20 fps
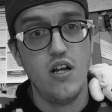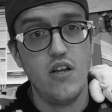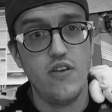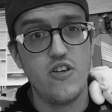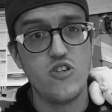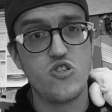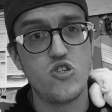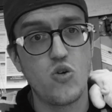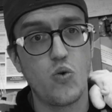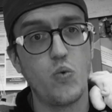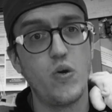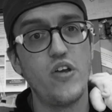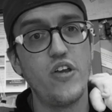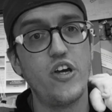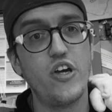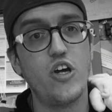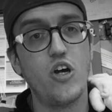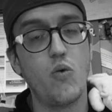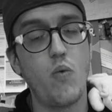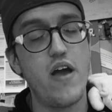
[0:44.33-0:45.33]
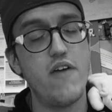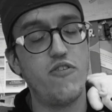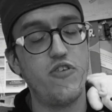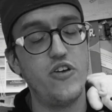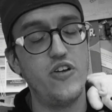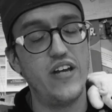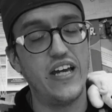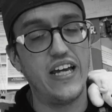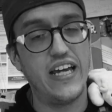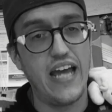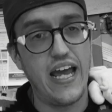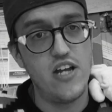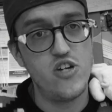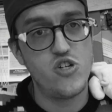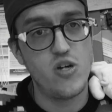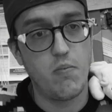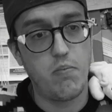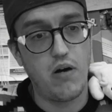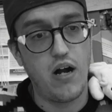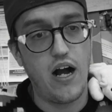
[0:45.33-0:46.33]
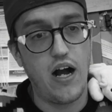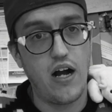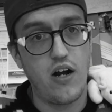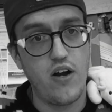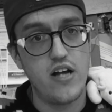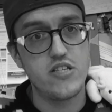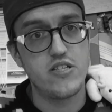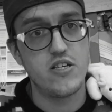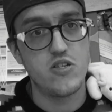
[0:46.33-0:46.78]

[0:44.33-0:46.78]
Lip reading: This is a really good way for you to gauge your progress